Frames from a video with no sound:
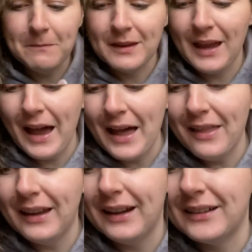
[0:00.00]

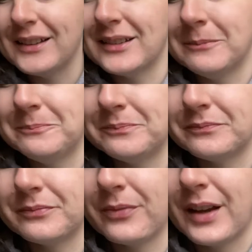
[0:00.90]
Alex,
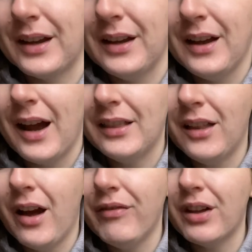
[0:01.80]
I
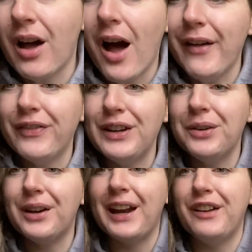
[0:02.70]
love the coffee
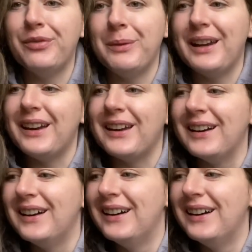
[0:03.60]
you gave me.